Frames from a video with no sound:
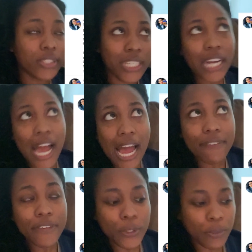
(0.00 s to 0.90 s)
get high
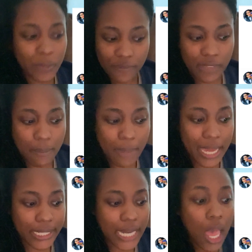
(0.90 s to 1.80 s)
views. But if they
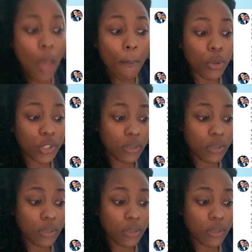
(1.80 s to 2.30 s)
meant most